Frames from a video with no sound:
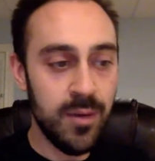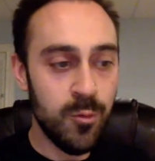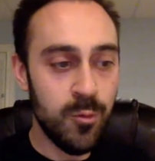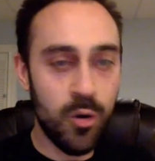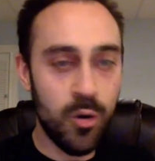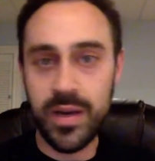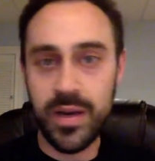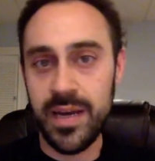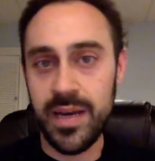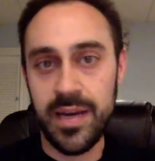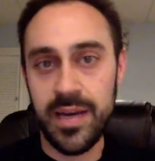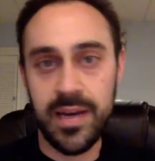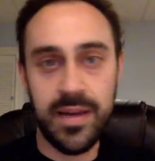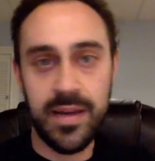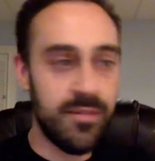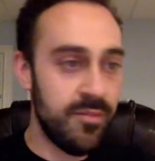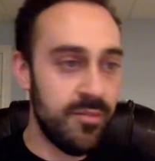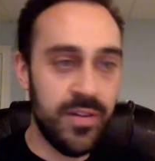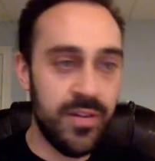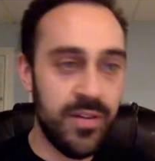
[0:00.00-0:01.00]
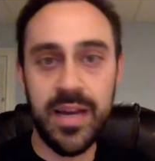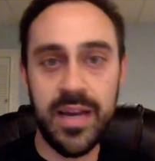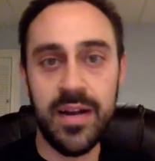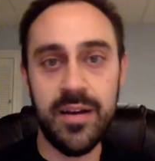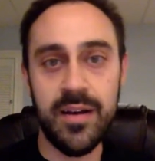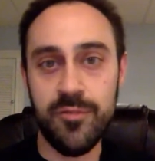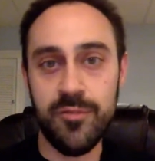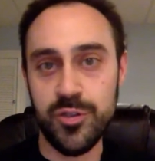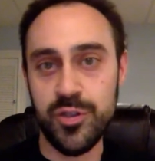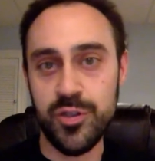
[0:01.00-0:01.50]
working in
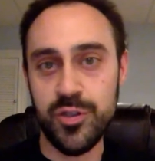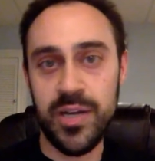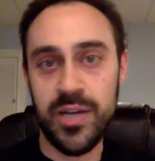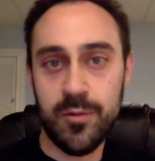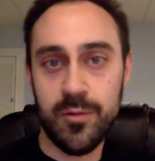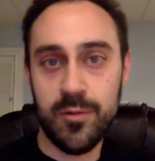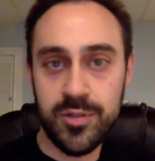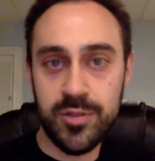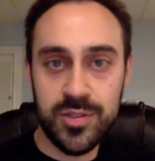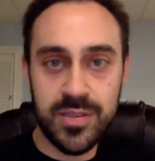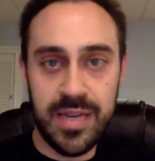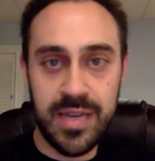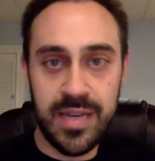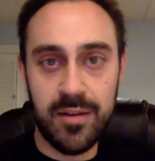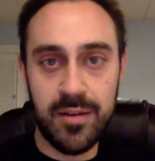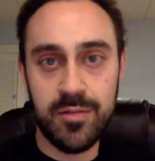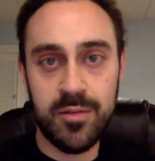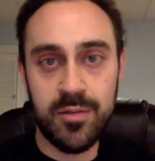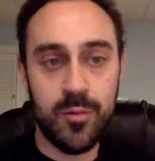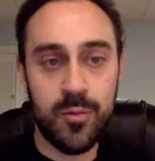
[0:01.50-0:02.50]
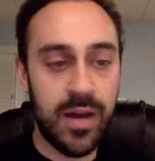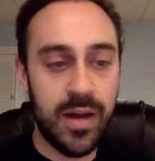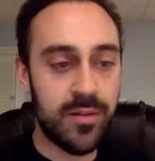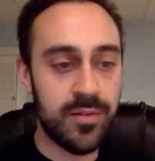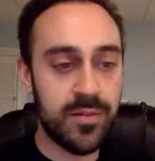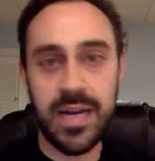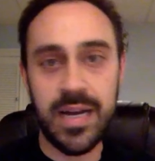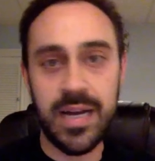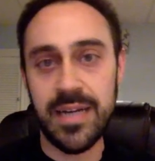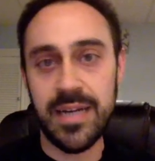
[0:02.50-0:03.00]
Vienna, Virginia, which is out
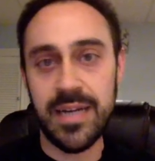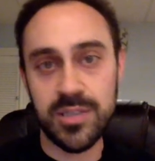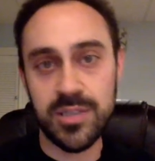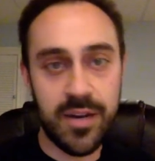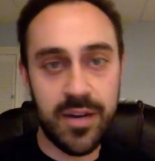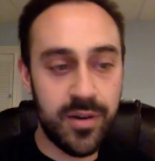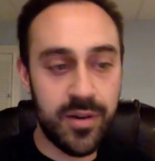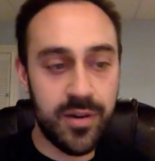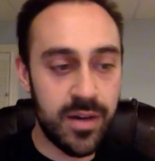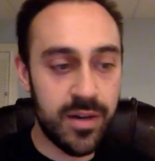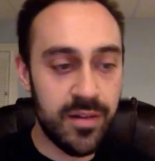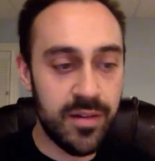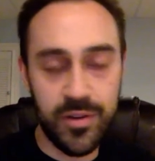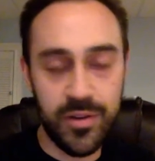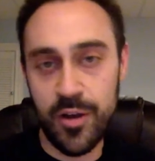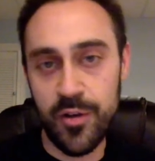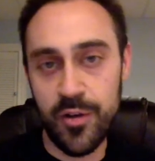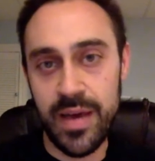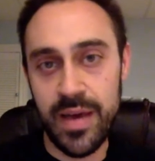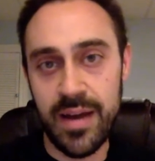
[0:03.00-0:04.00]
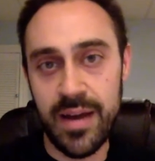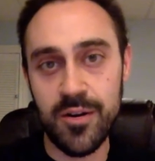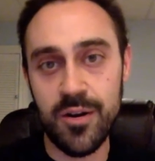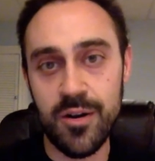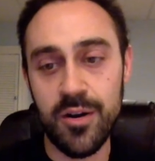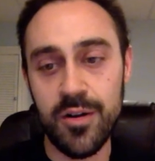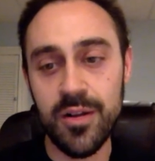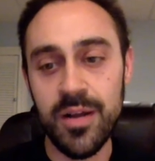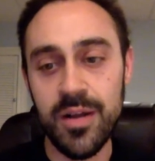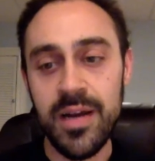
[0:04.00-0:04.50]
around Tyson's area, if you know that at
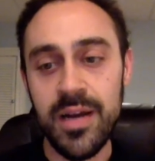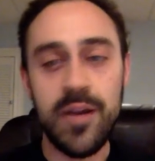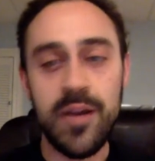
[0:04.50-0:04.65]
all.